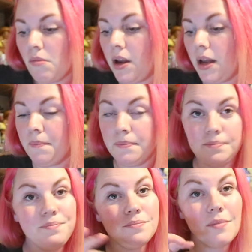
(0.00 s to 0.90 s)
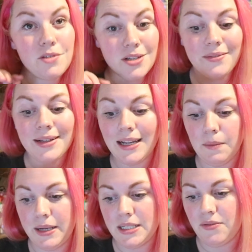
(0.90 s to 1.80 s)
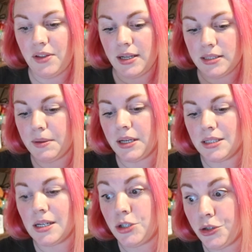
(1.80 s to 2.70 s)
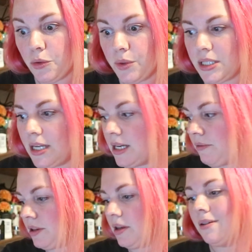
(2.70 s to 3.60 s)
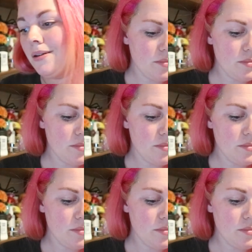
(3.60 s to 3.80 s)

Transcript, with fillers: I am just having little bits of things because I do not want to eat everything.